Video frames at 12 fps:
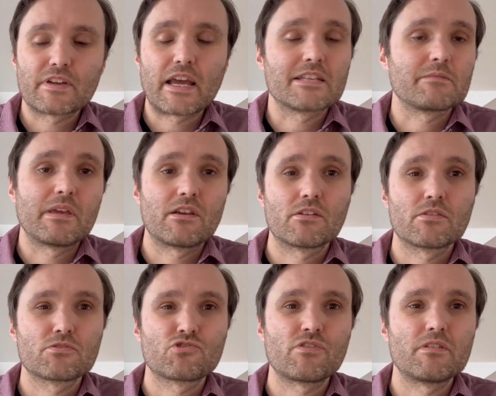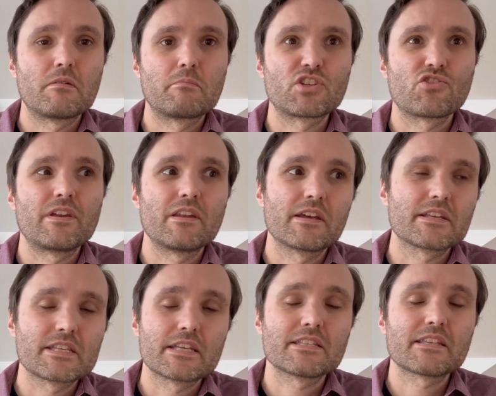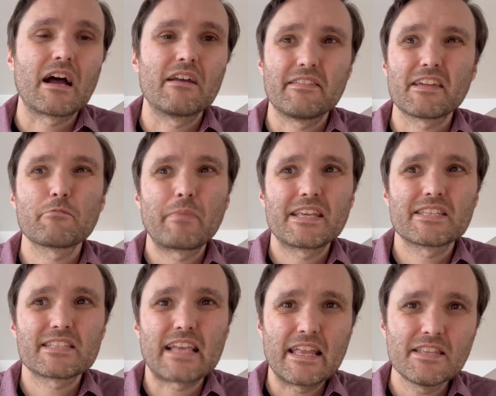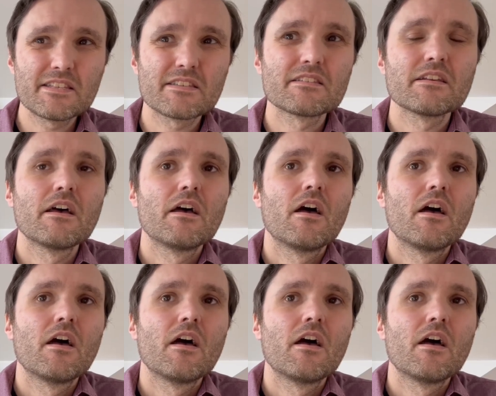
for Kasimir and Patrina exist, I think makes sense.